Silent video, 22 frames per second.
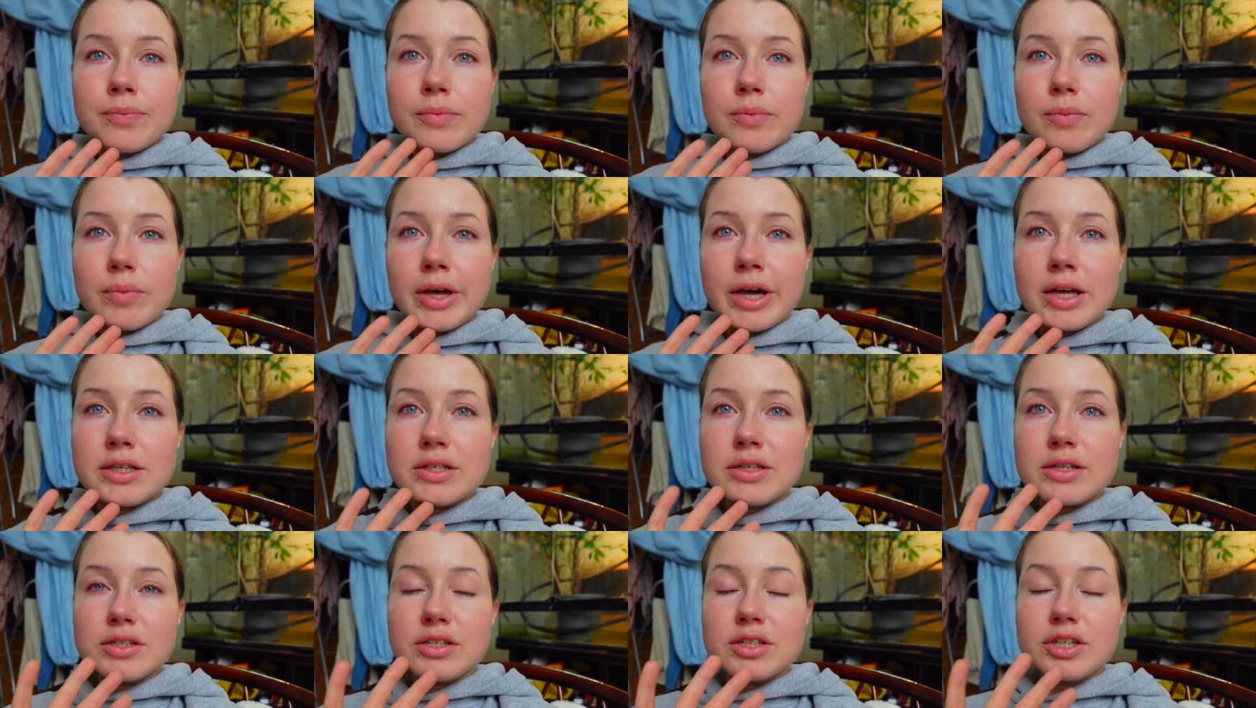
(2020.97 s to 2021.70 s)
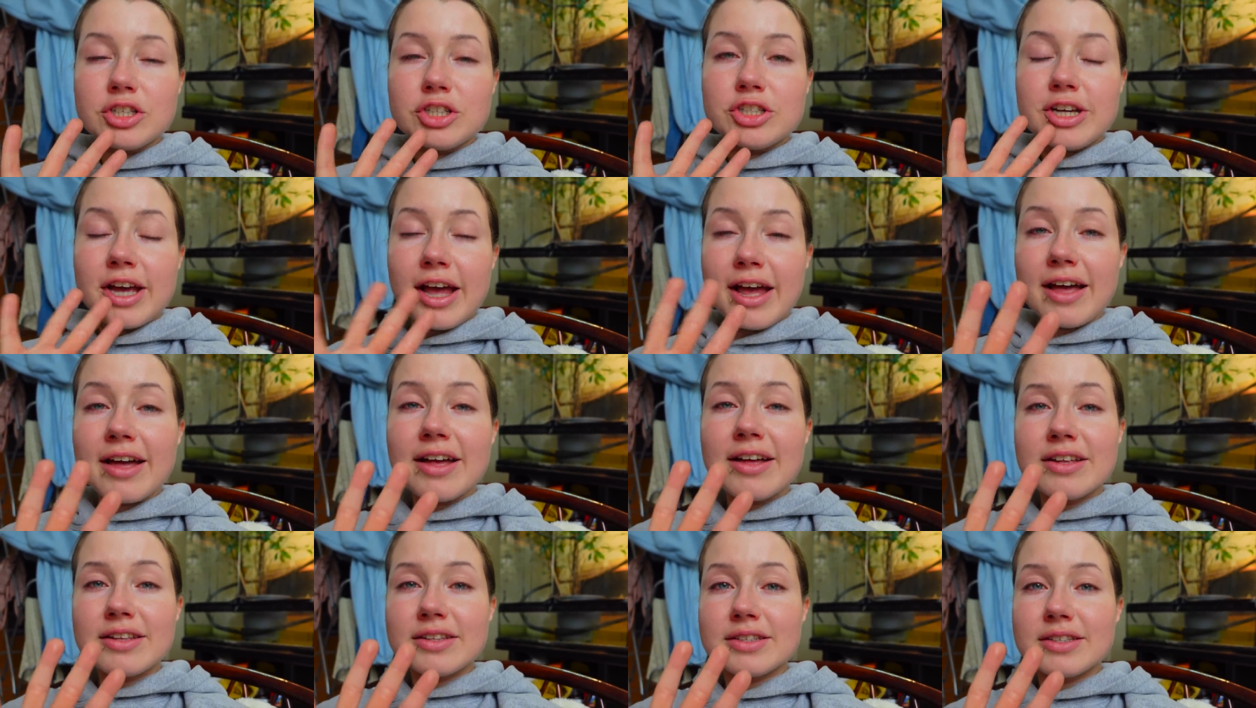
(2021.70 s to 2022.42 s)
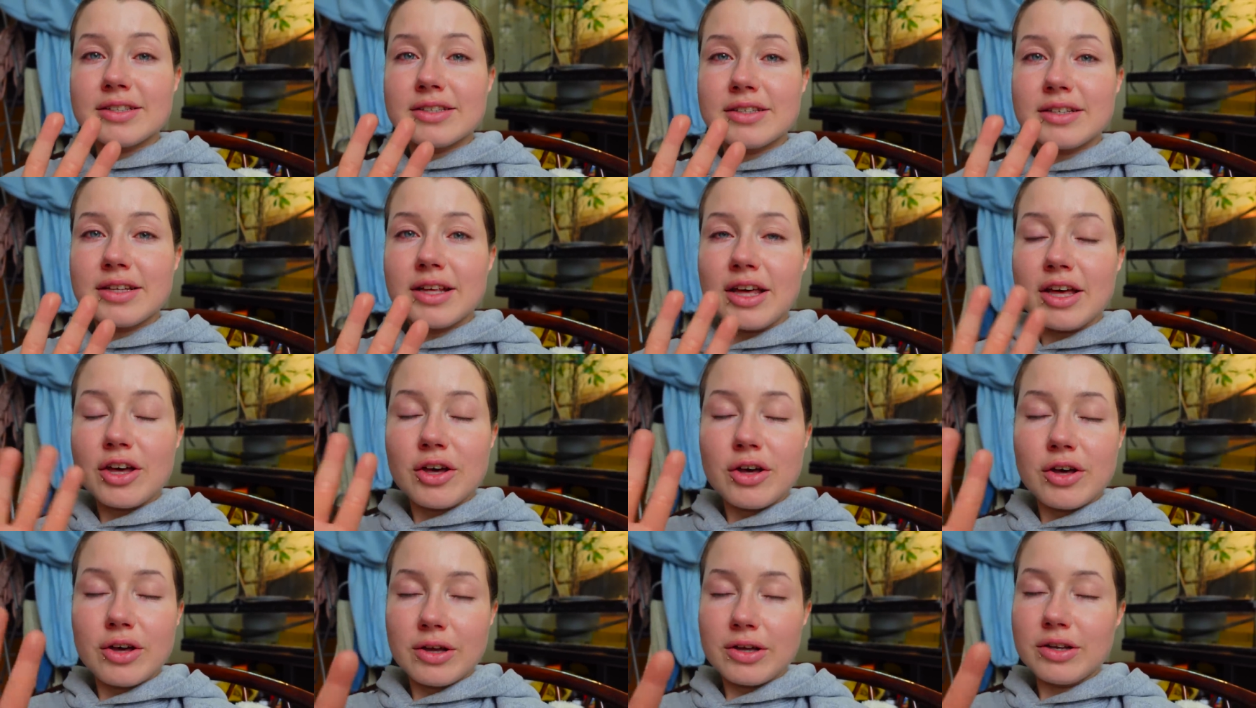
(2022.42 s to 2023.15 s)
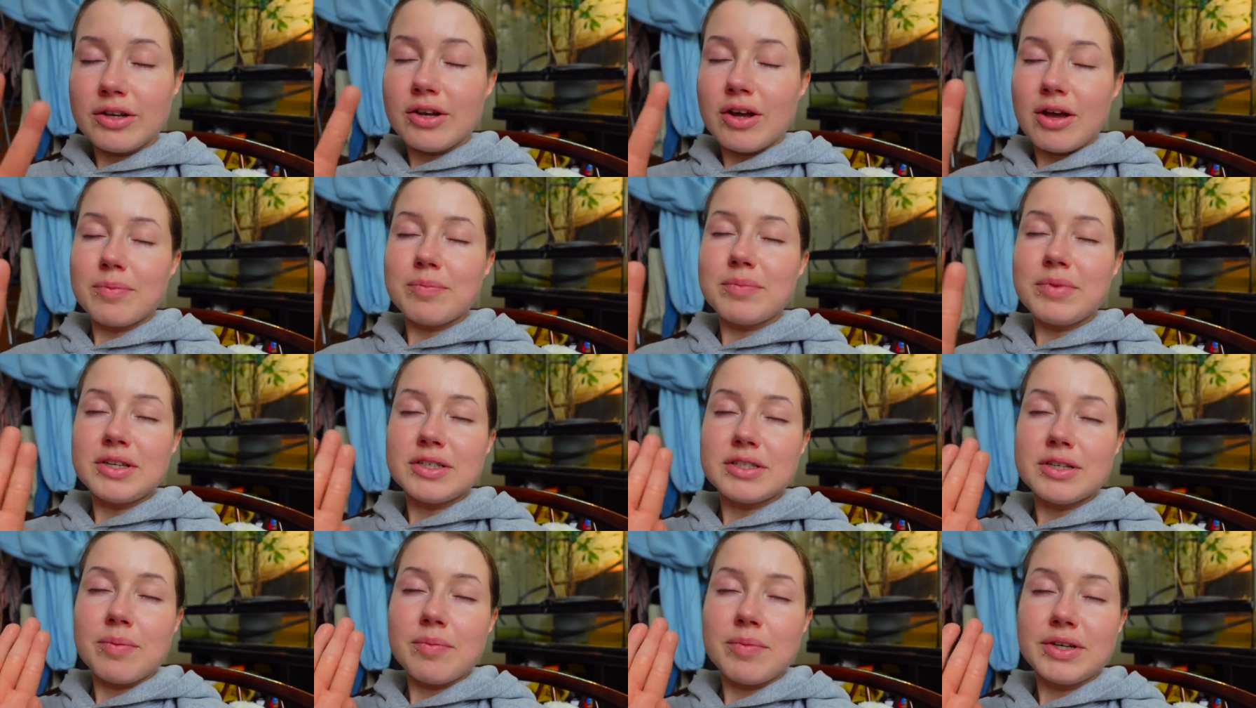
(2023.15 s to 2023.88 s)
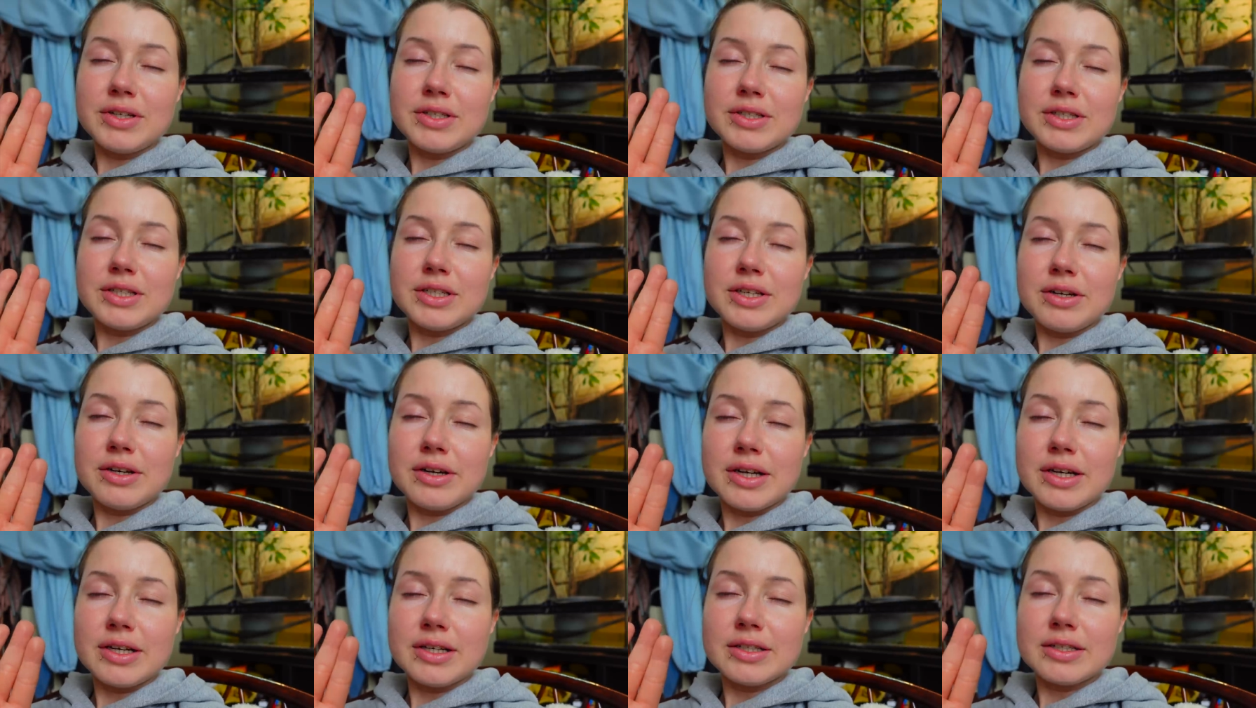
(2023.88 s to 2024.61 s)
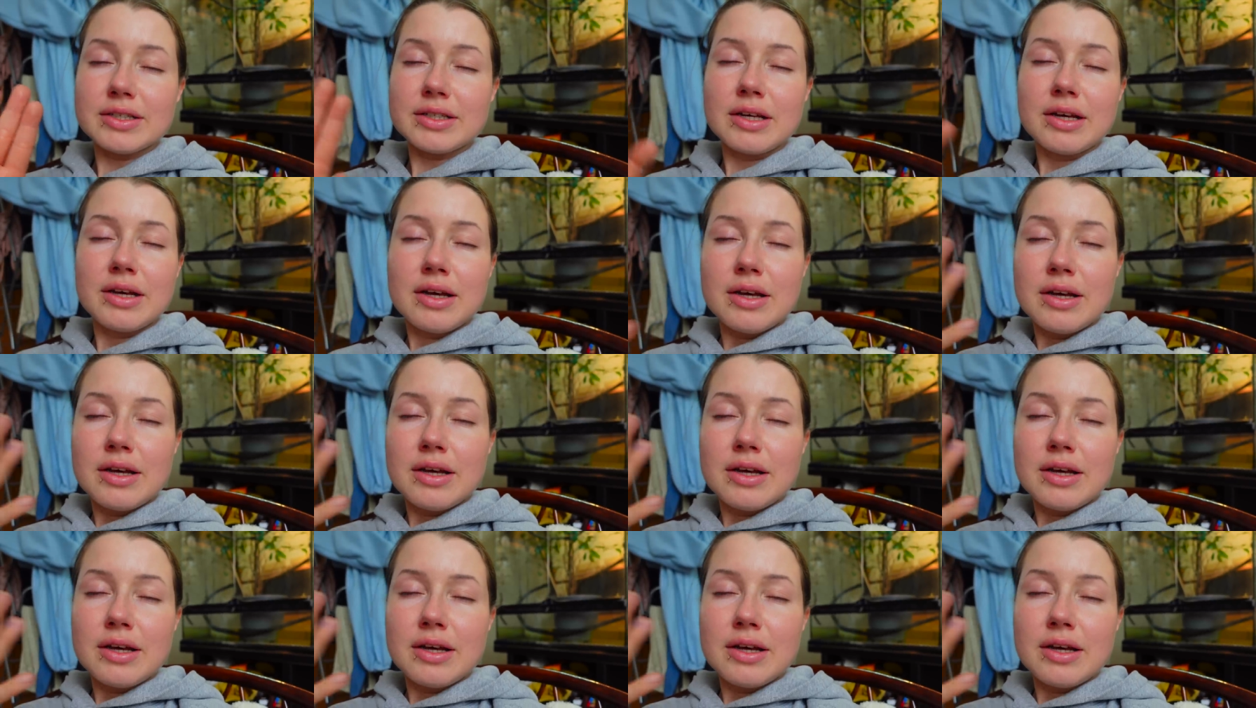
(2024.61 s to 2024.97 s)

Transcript: because there's a chance it could not be something serious